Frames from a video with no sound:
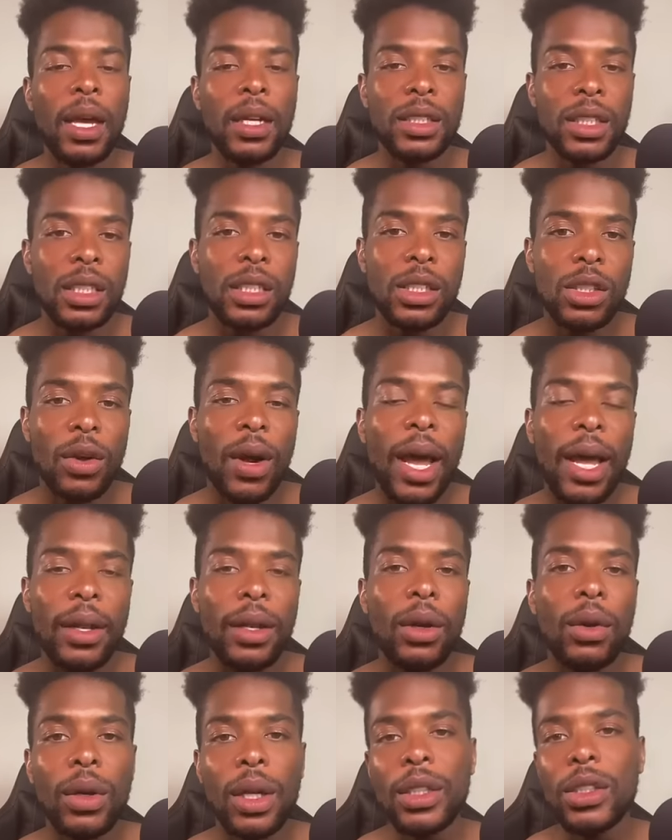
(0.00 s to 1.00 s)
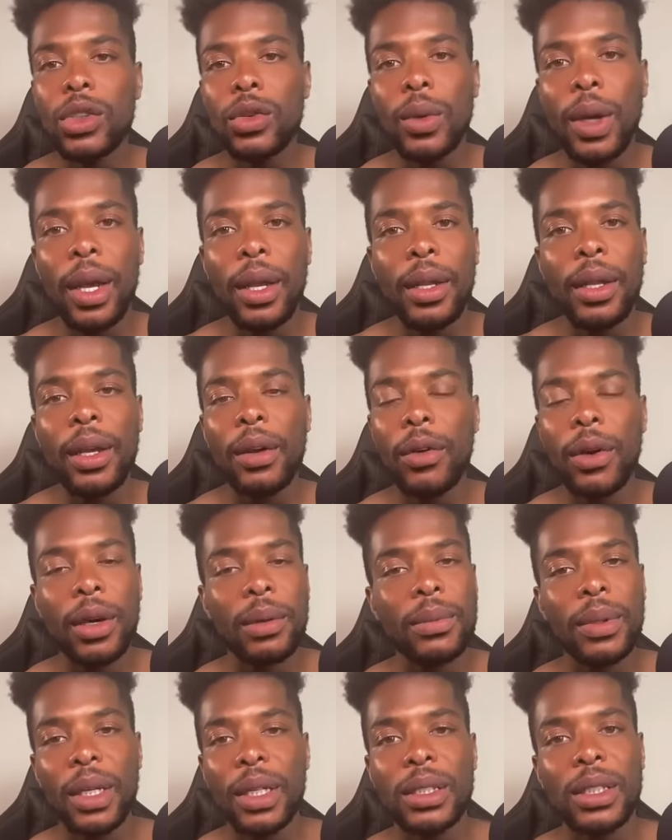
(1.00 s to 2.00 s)
And just know I know that you ain't, the
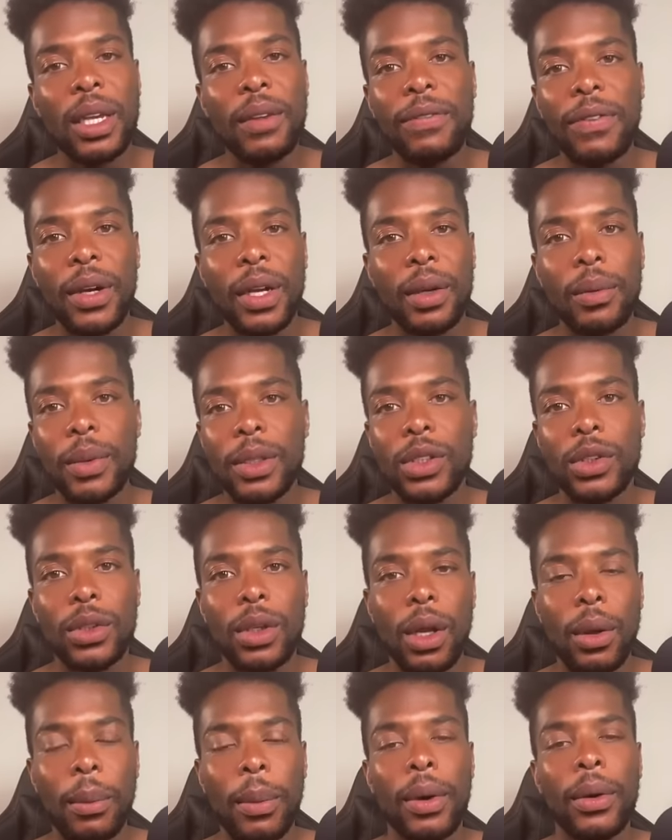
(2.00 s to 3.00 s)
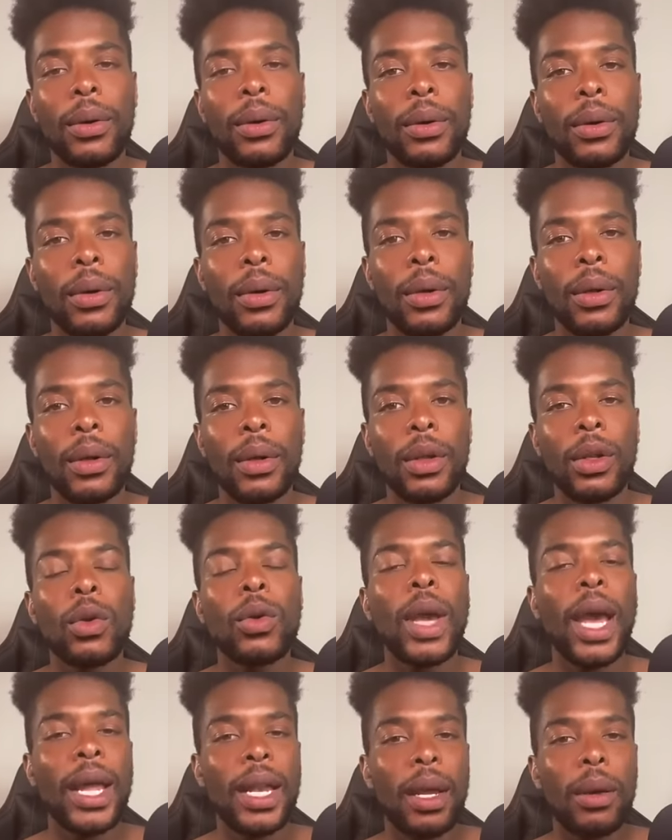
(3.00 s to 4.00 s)
Crip niggas ain't fucking with you no more.
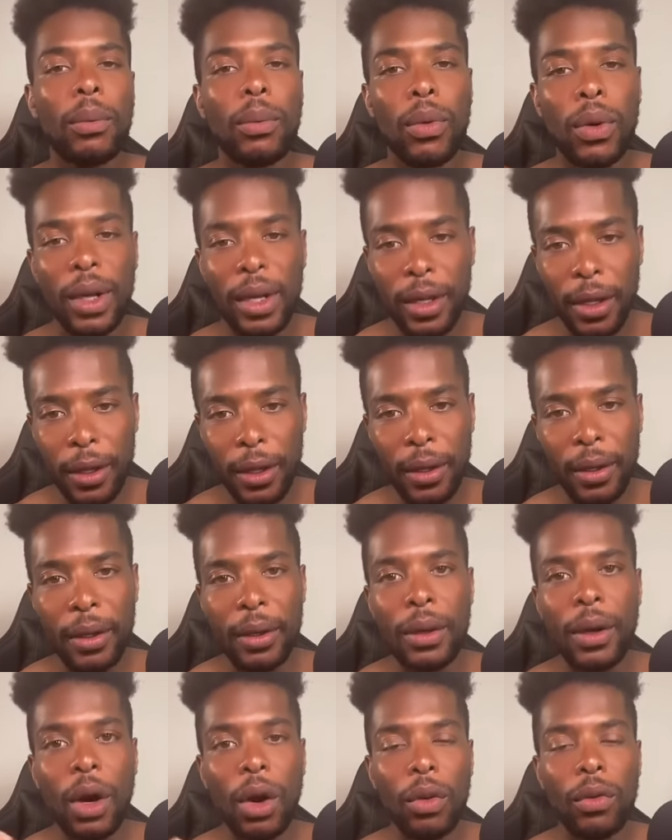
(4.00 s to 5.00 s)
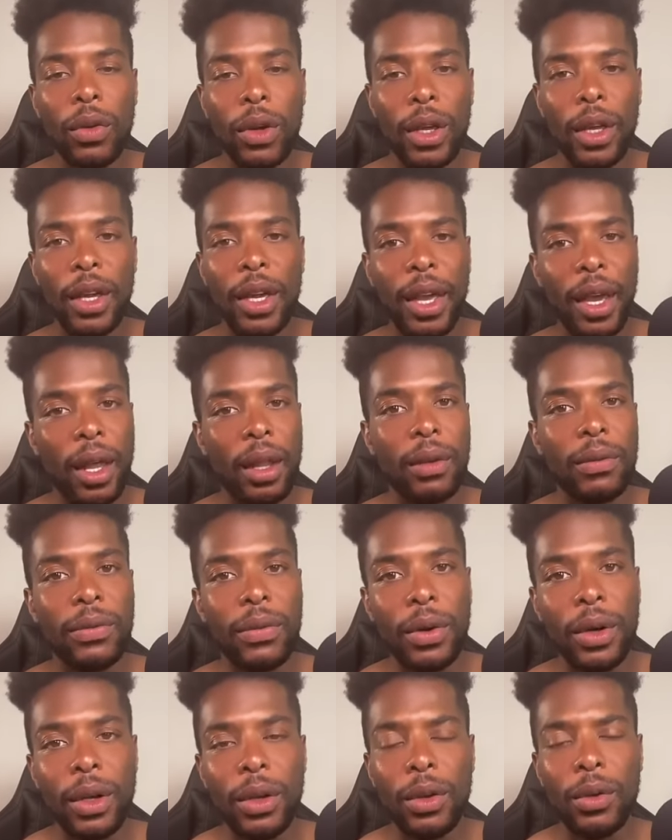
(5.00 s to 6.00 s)
You got that boy killed over here in
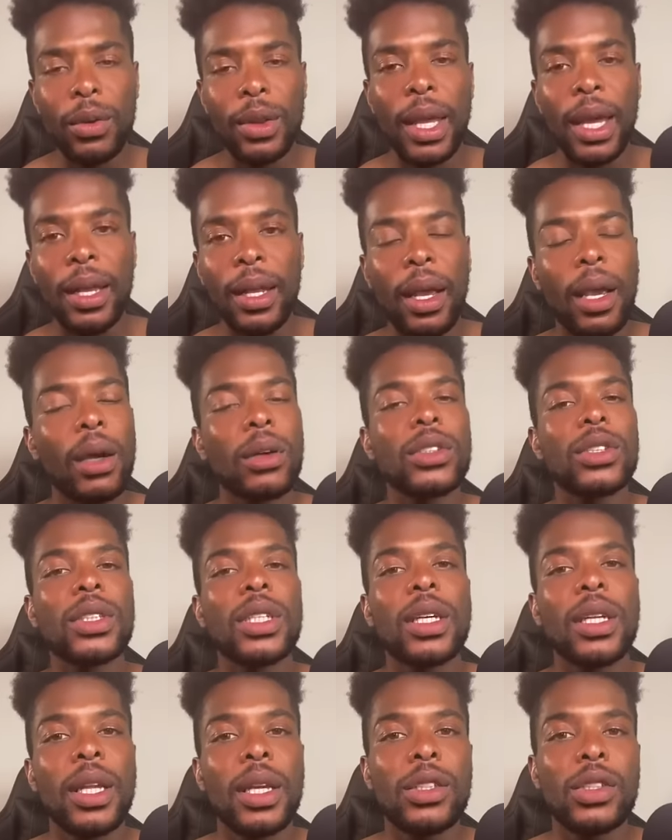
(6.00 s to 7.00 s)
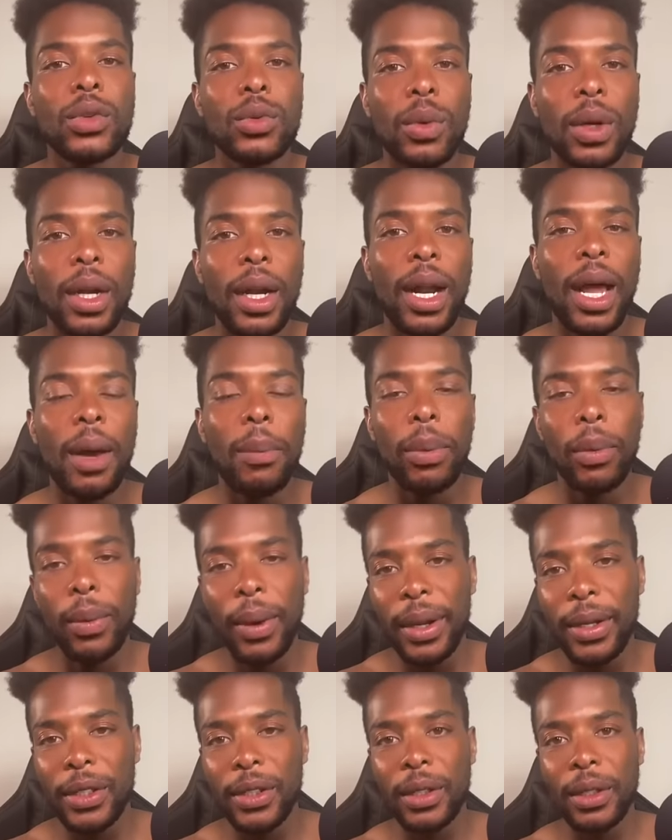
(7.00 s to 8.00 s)
California. You think they're gonna still let you run an
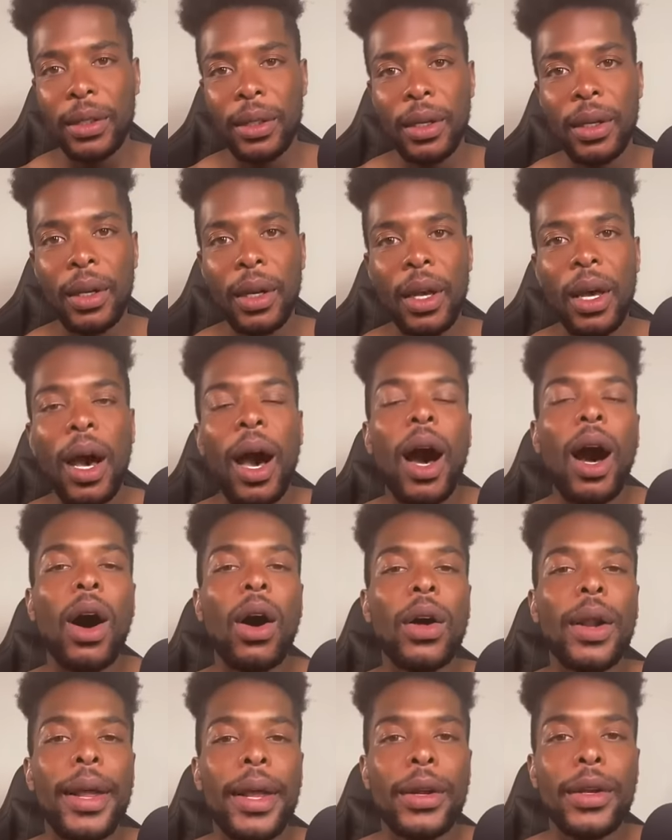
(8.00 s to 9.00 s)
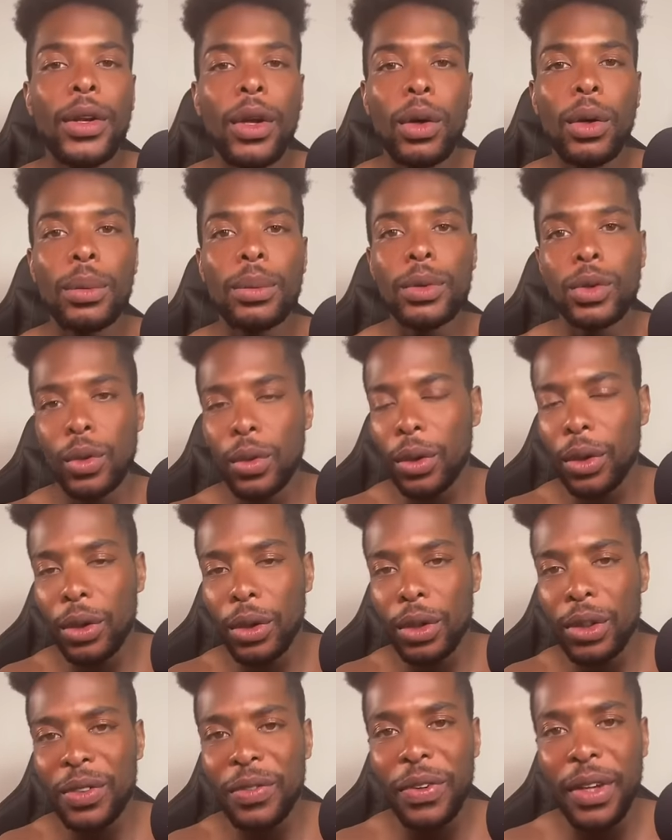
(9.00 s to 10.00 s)
operation? All that dope,
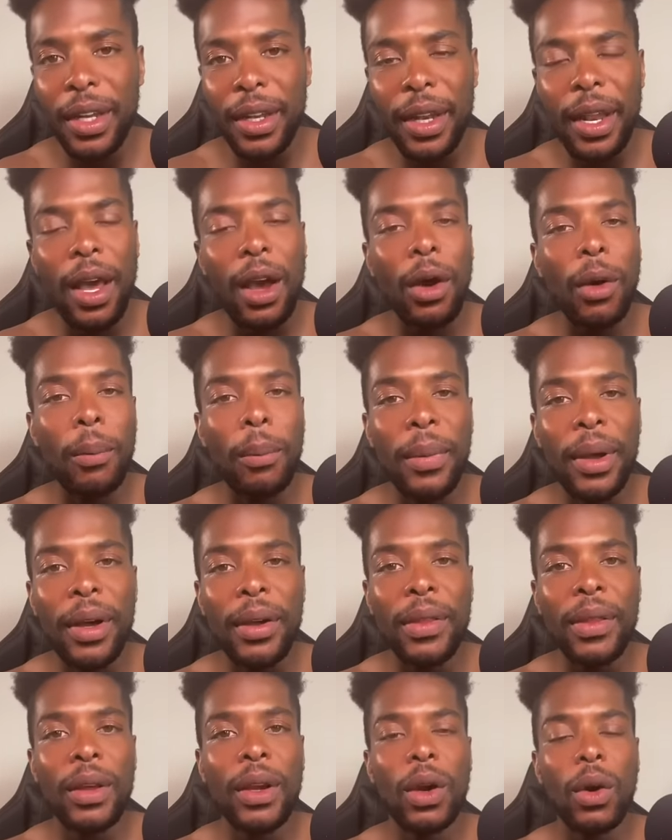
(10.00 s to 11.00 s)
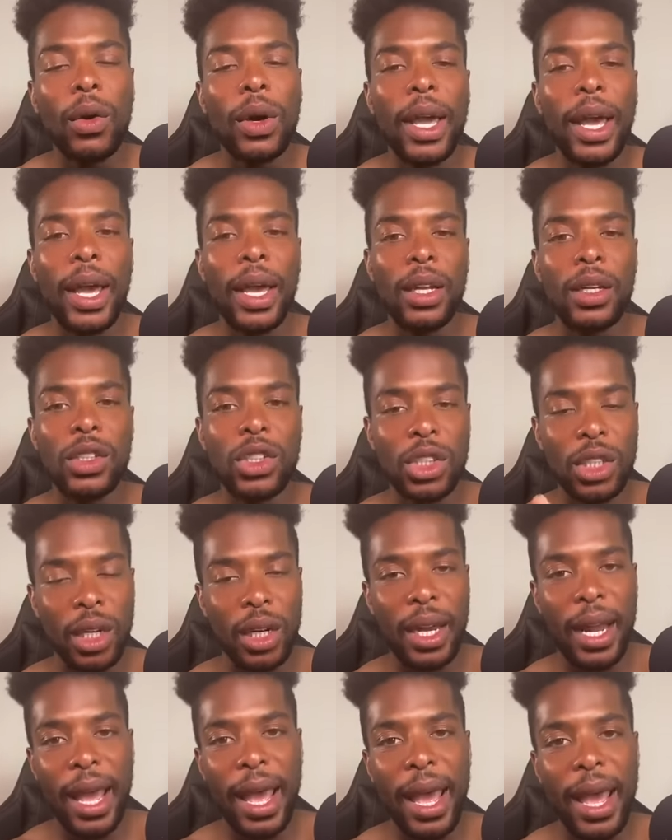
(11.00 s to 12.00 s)
drugs, fentanyl, milk, cocaine and
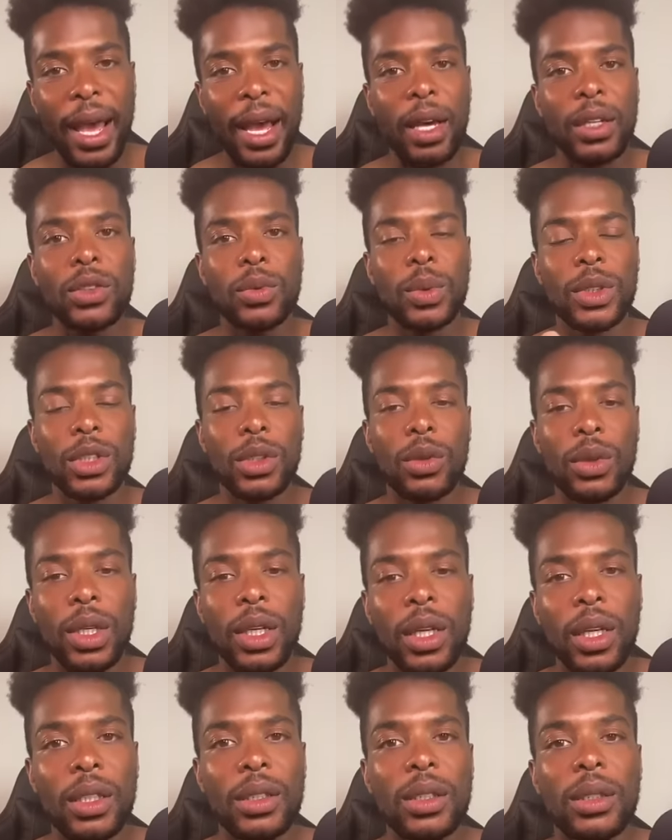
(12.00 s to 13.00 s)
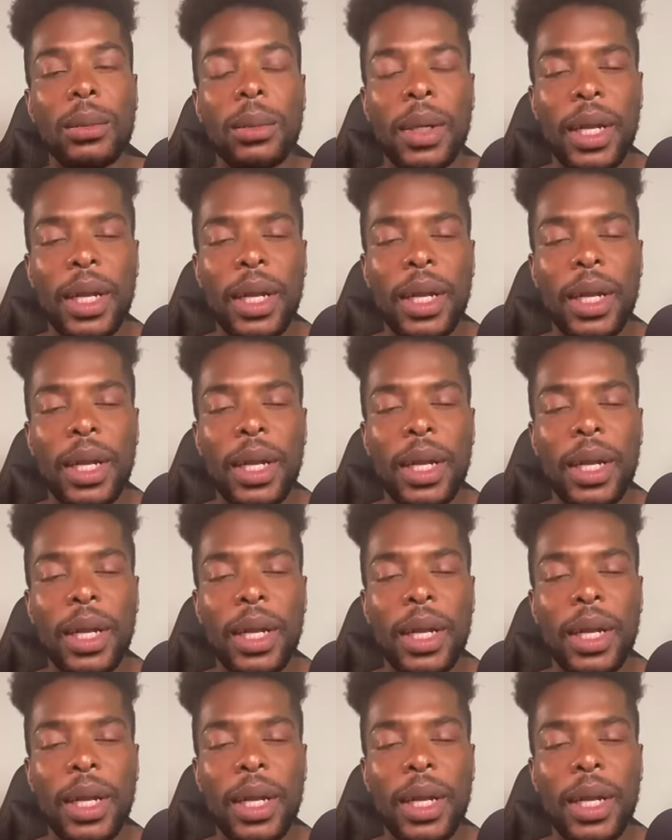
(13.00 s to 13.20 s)
shit in the house with your kids.